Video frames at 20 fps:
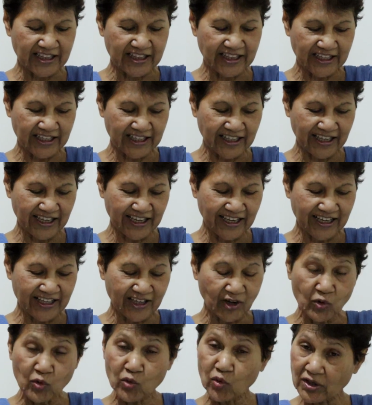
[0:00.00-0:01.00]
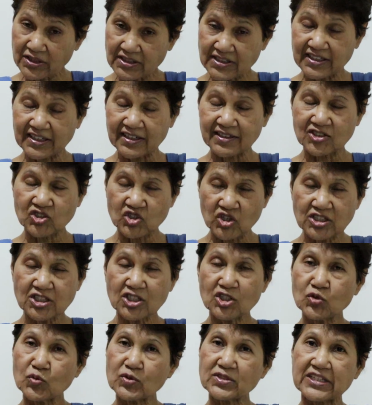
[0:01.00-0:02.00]

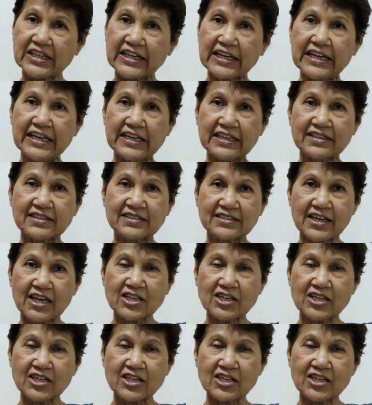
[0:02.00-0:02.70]
Jesus who was the clean,